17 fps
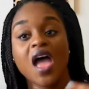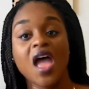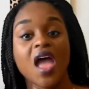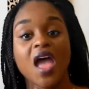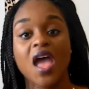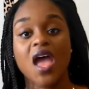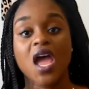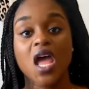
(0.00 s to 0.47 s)

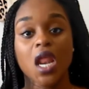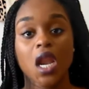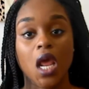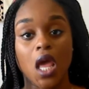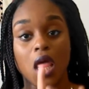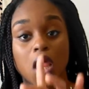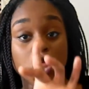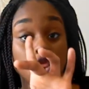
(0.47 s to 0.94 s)
and
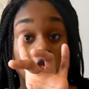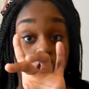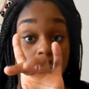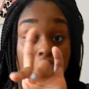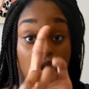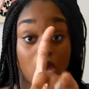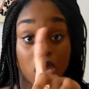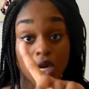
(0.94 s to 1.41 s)

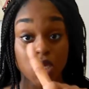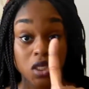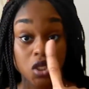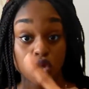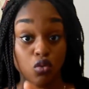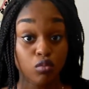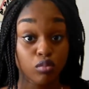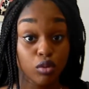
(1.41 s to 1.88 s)
that ain't
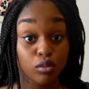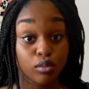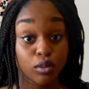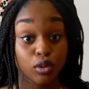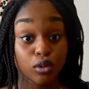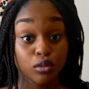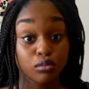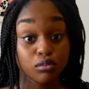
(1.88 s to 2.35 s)
cute,
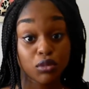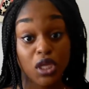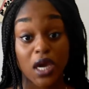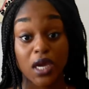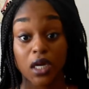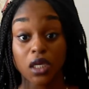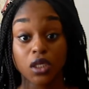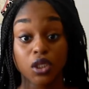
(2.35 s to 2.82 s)
boo-boo.
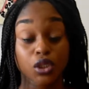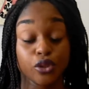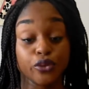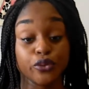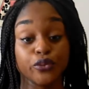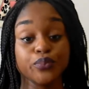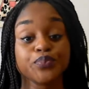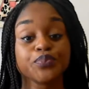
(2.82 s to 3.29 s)
That ain't
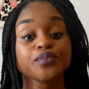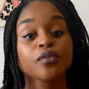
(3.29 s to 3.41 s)
cute.